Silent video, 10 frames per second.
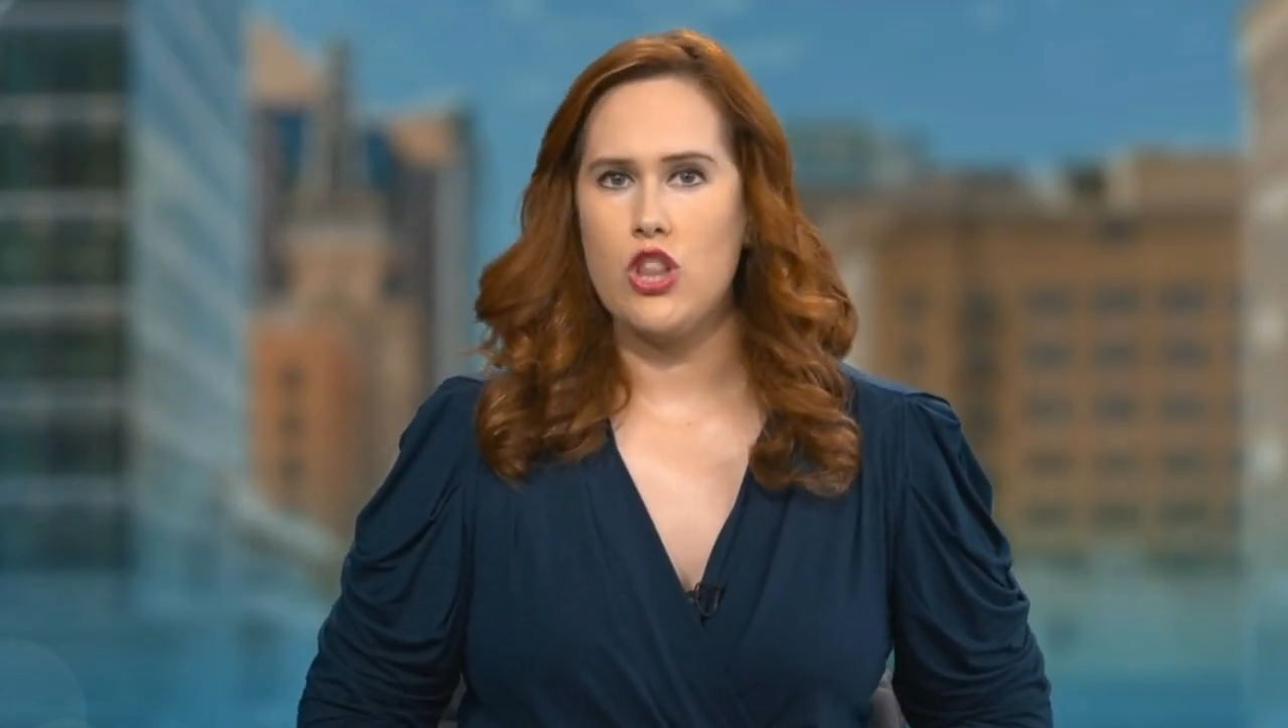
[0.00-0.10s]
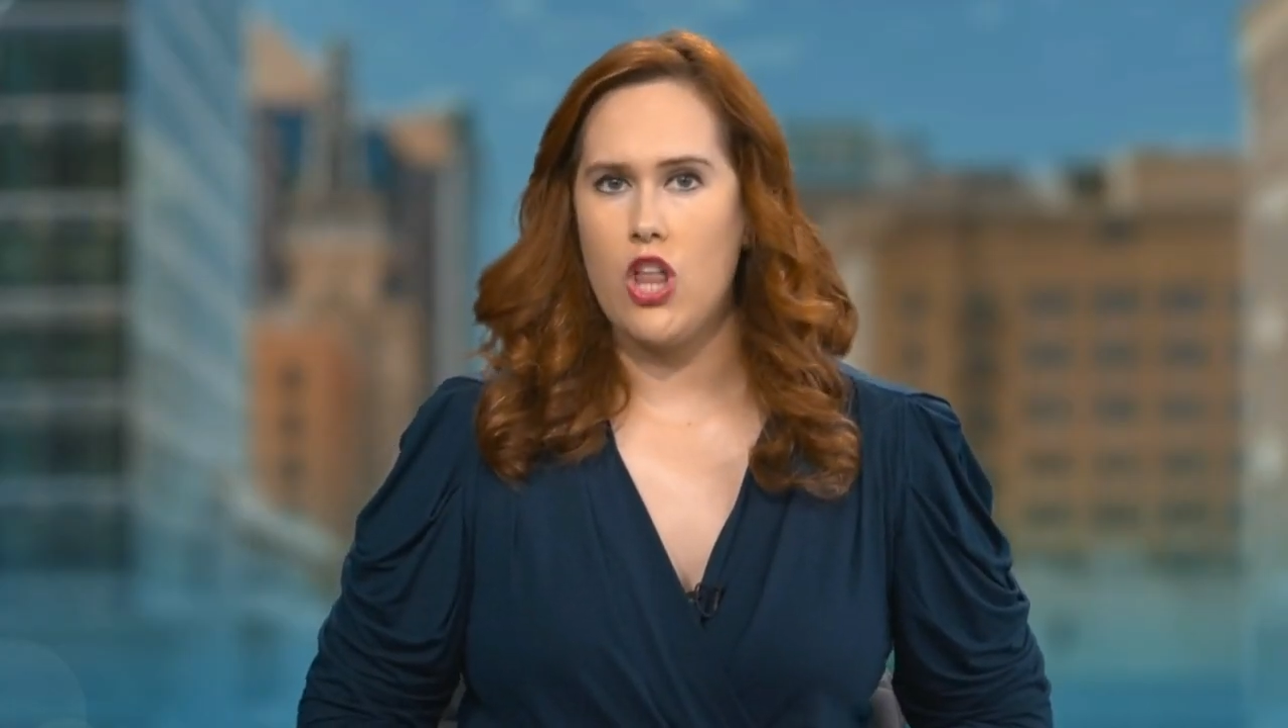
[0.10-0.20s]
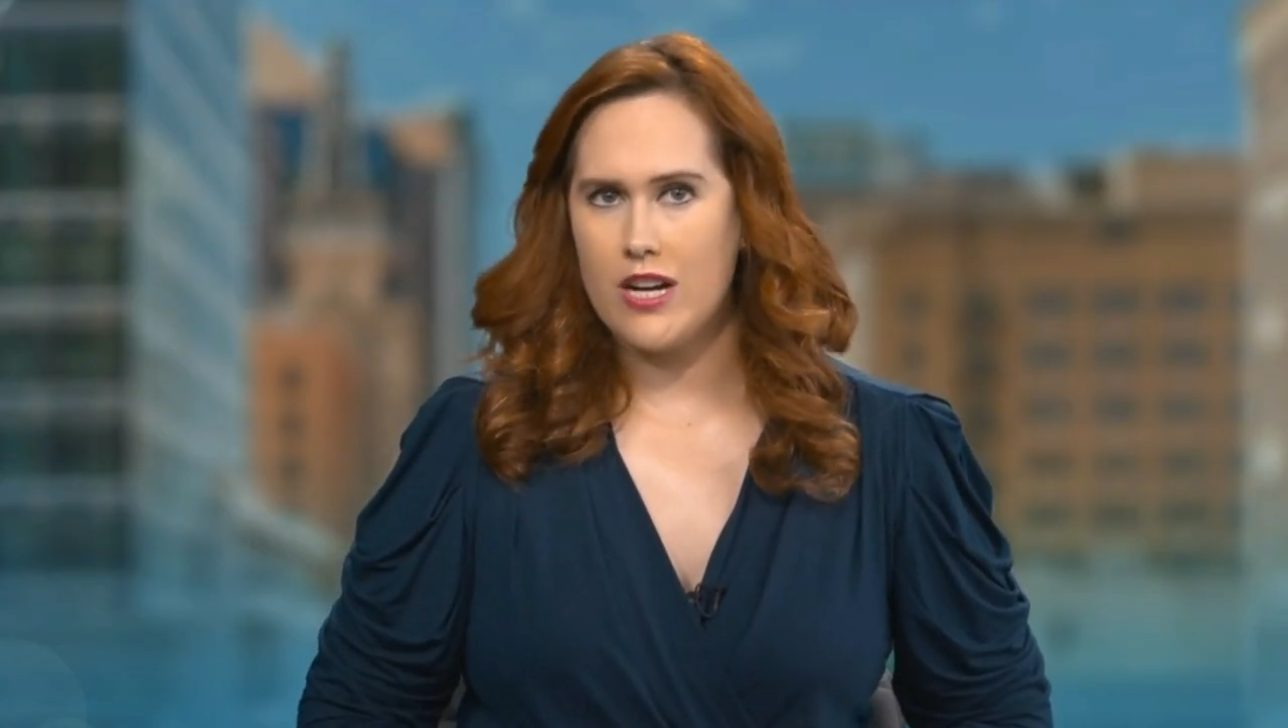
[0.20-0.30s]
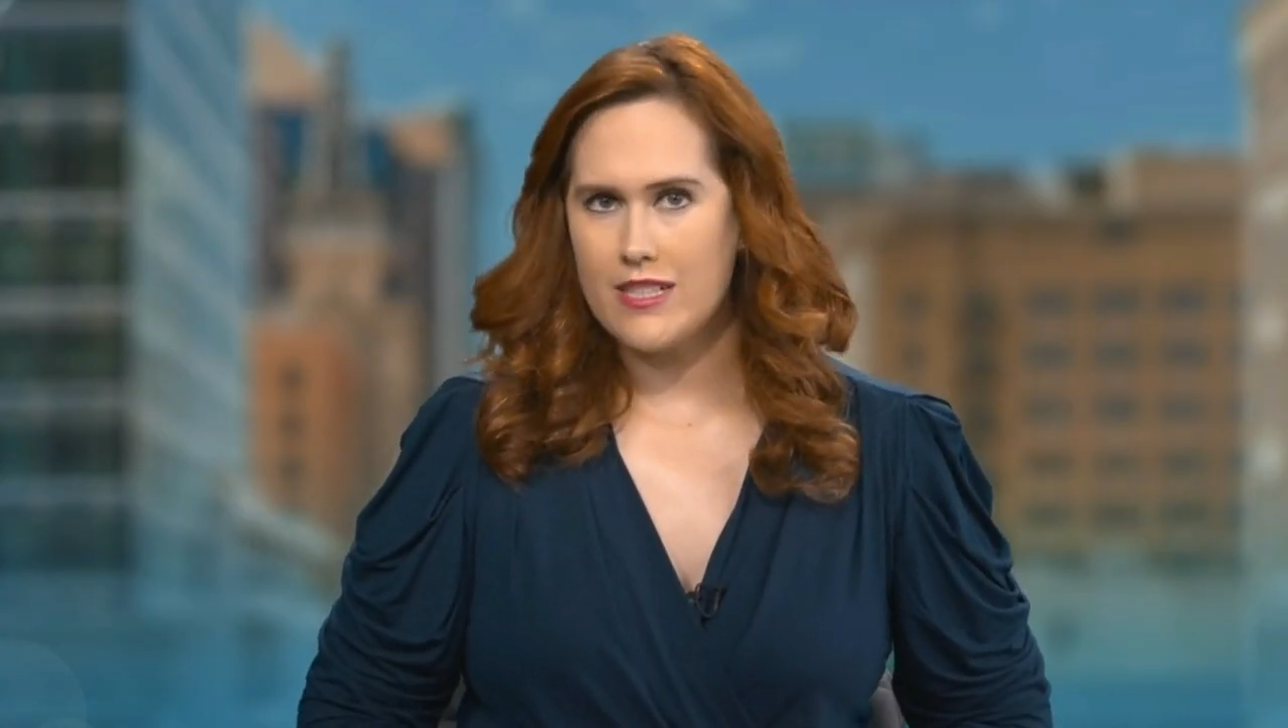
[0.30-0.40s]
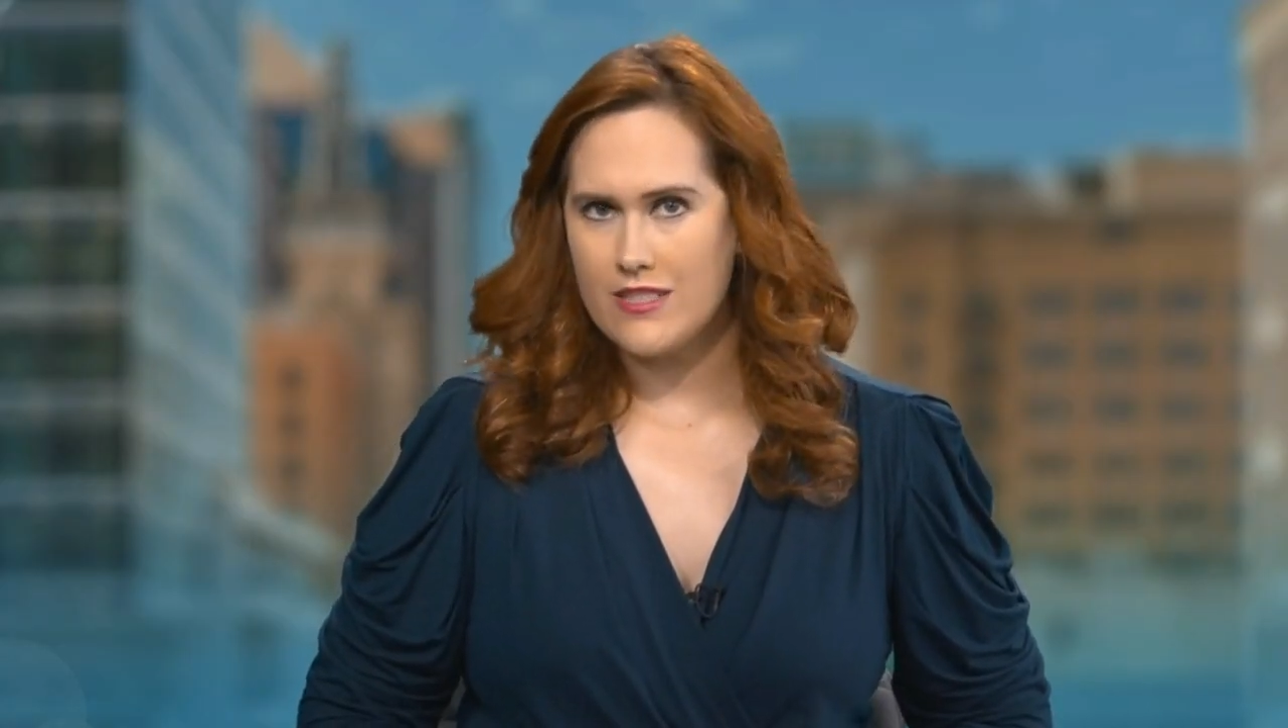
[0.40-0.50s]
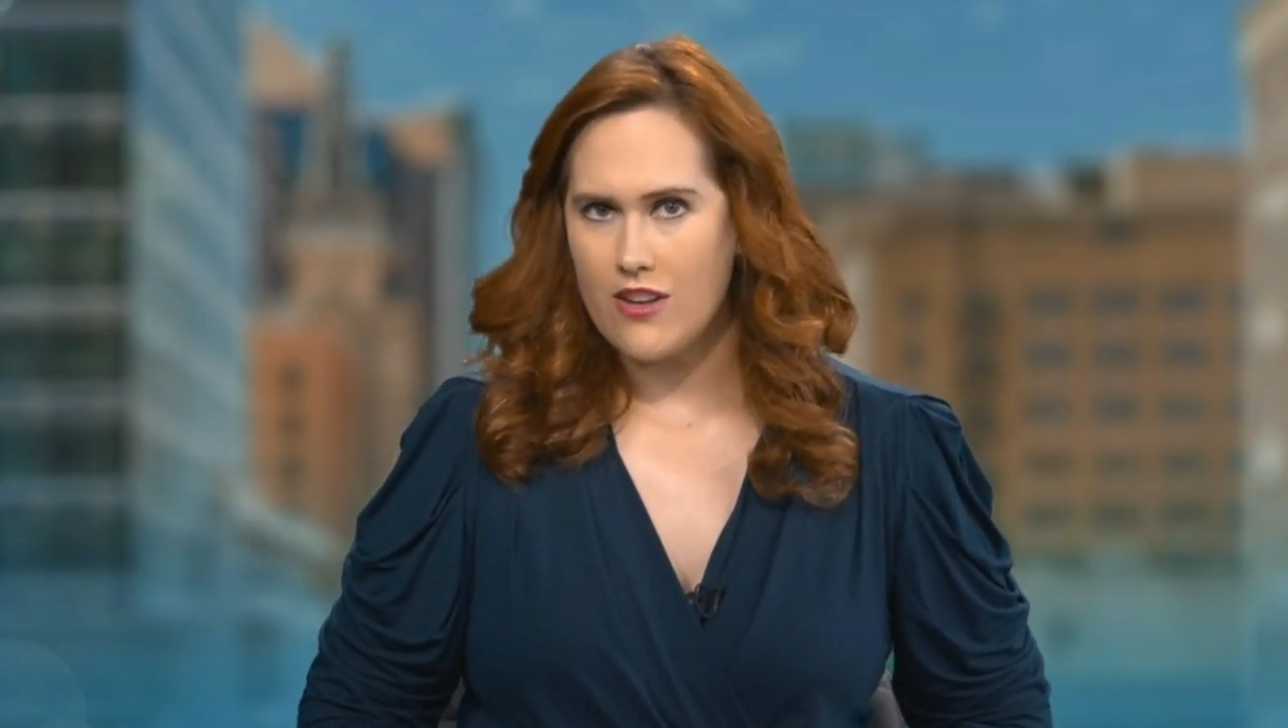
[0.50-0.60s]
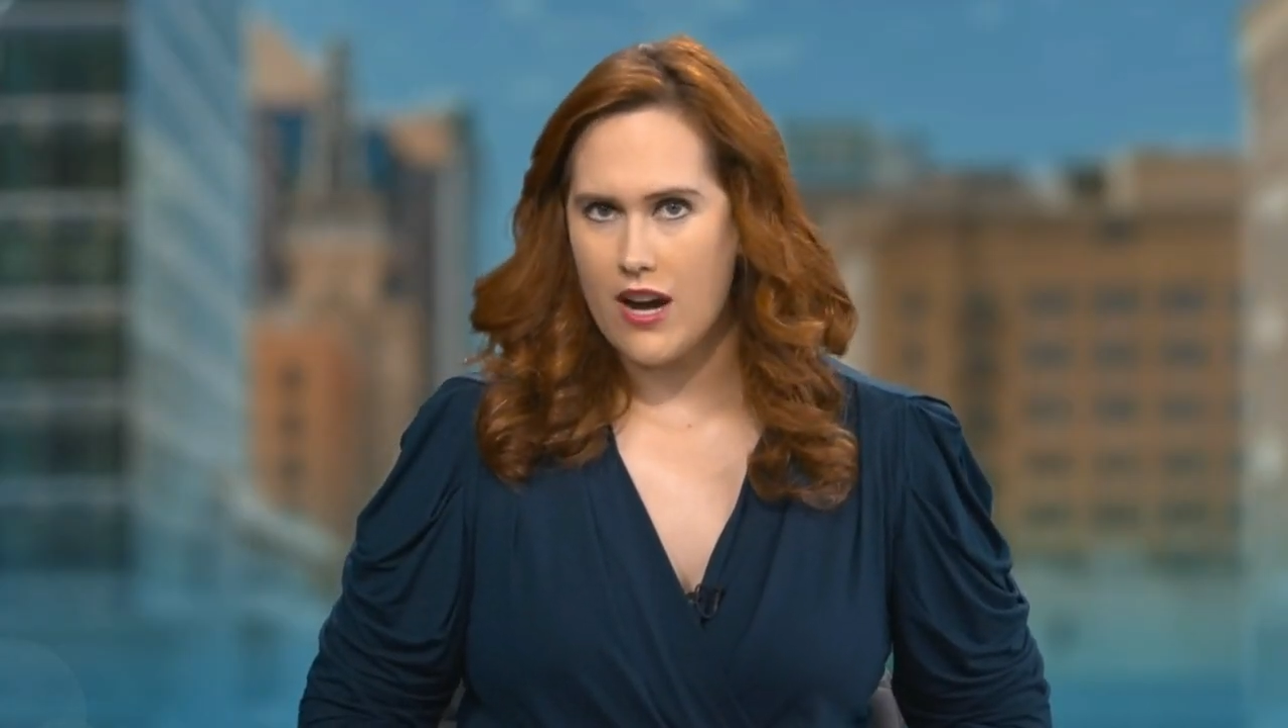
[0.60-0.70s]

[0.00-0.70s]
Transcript: longest